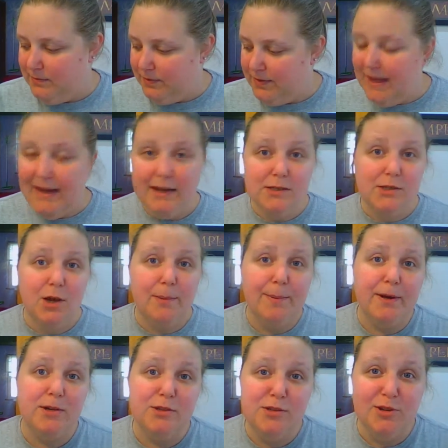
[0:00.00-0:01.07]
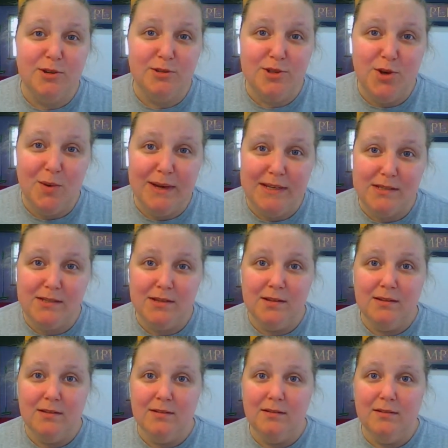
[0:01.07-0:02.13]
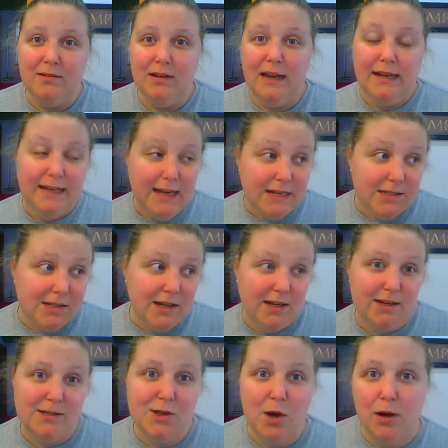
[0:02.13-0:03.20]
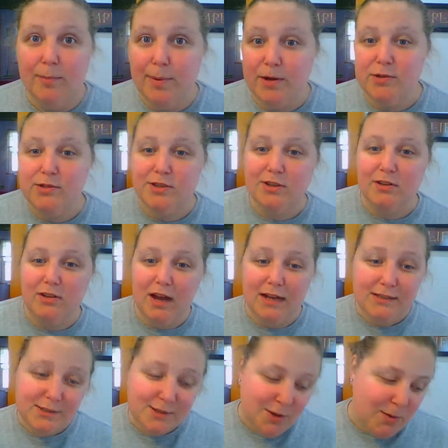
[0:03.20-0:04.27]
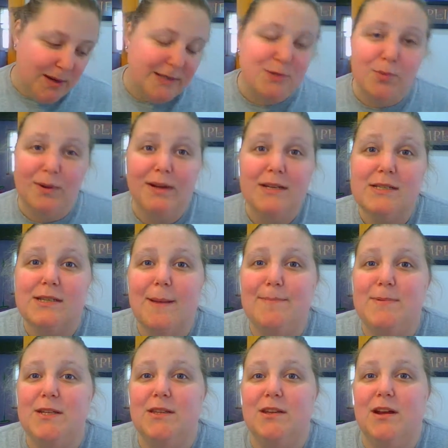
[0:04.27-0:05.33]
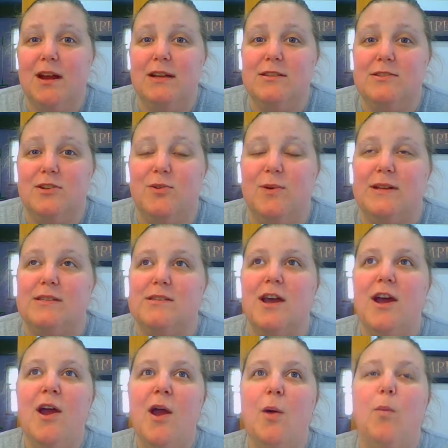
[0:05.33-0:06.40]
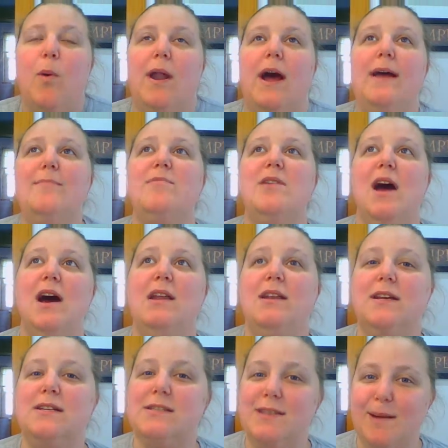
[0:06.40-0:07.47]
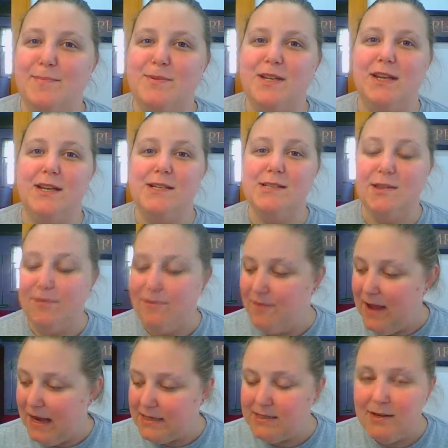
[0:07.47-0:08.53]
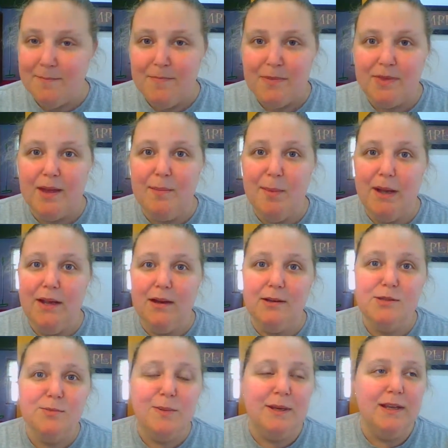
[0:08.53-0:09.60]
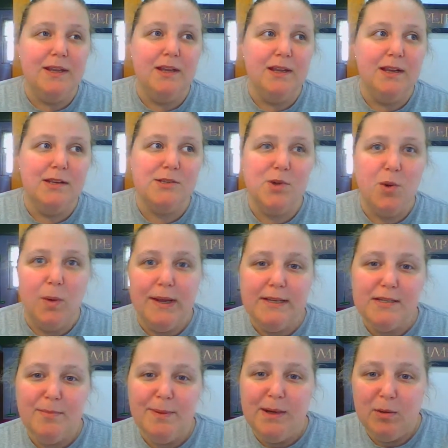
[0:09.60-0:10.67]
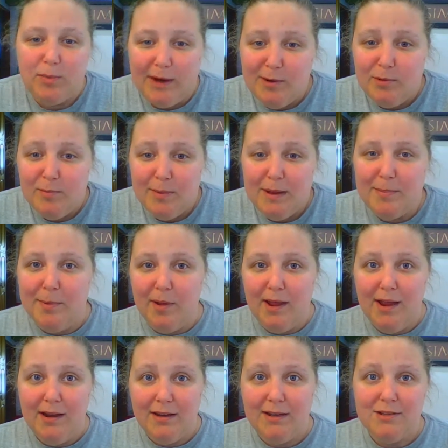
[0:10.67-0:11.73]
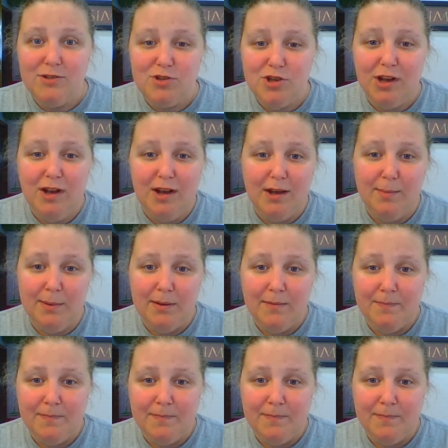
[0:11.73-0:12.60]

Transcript: That is our personal choice. And yes, it is our personal consequence. We're accepting the consequence. What I'm not accepting is the fact that my husband is going to be around people at his job.